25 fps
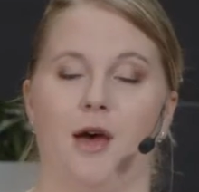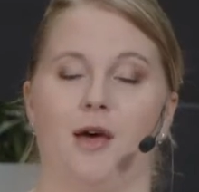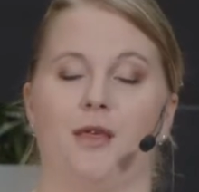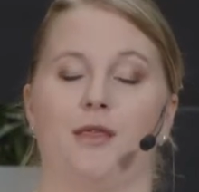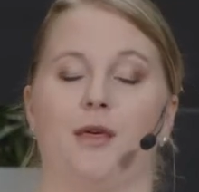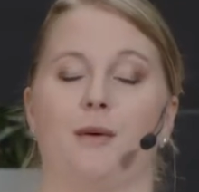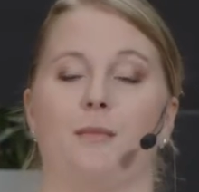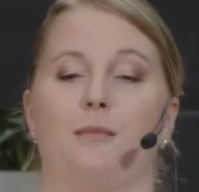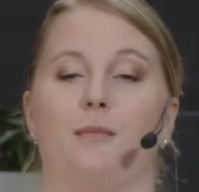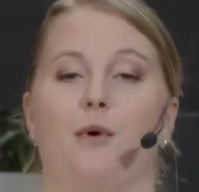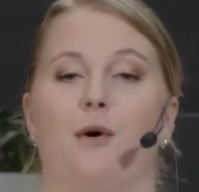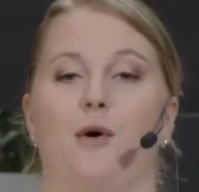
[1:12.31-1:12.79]

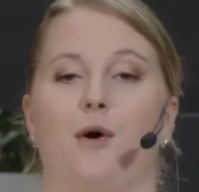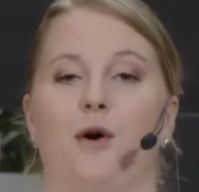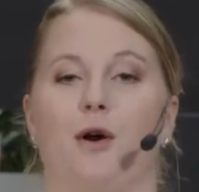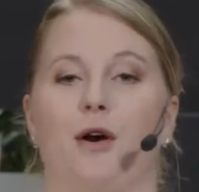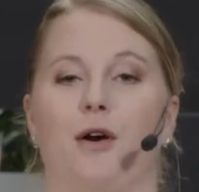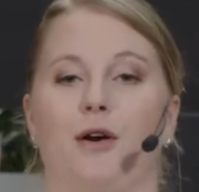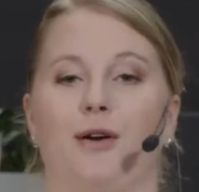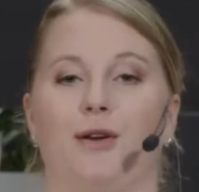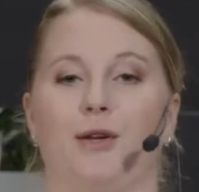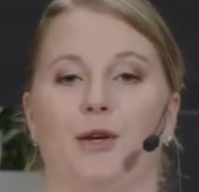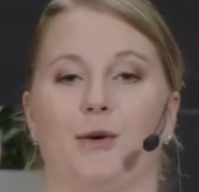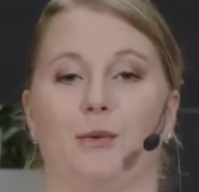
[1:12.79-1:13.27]
the
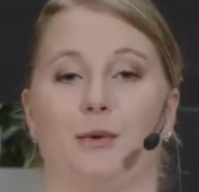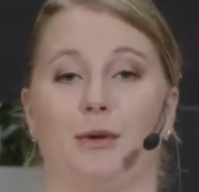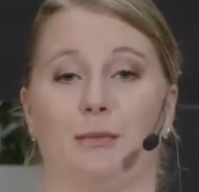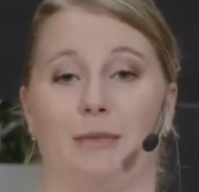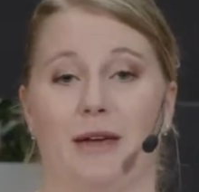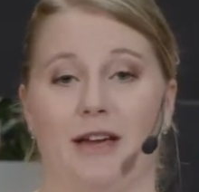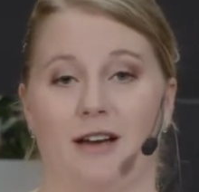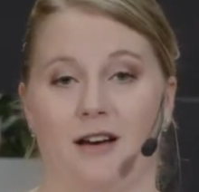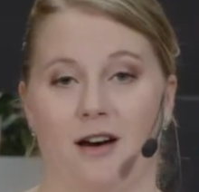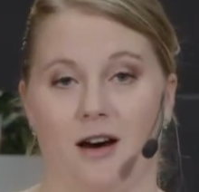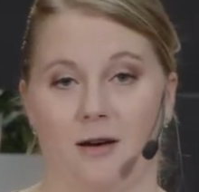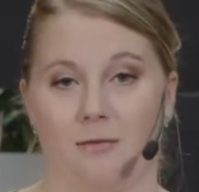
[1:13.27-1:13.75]
more you will
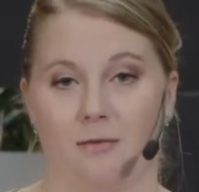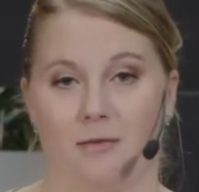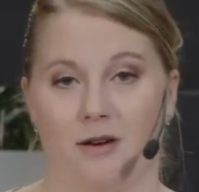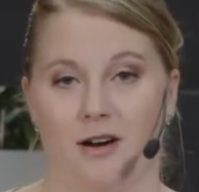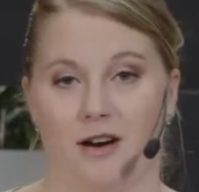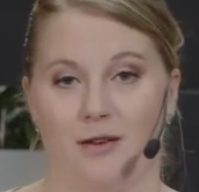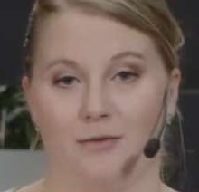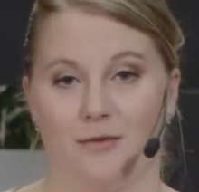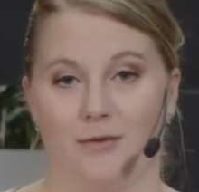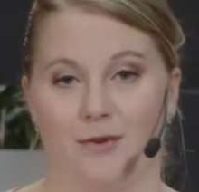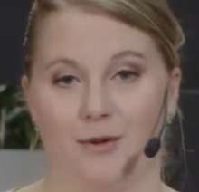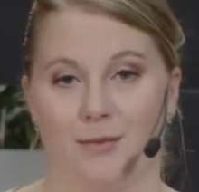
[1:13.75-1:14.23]
become
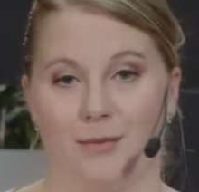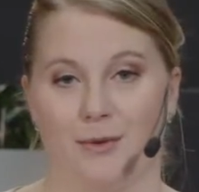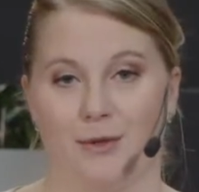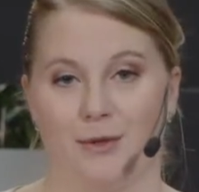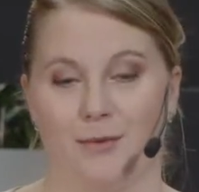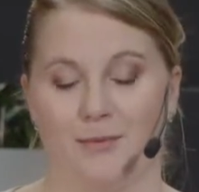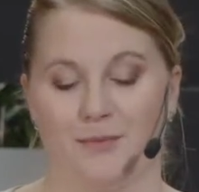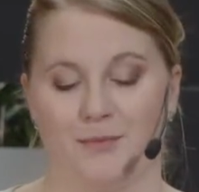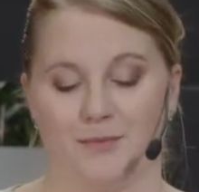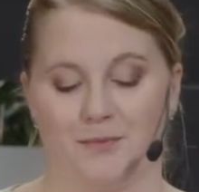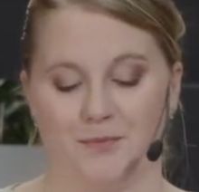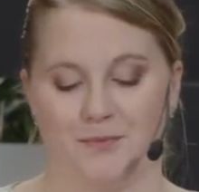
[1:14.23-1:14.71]
comfortable.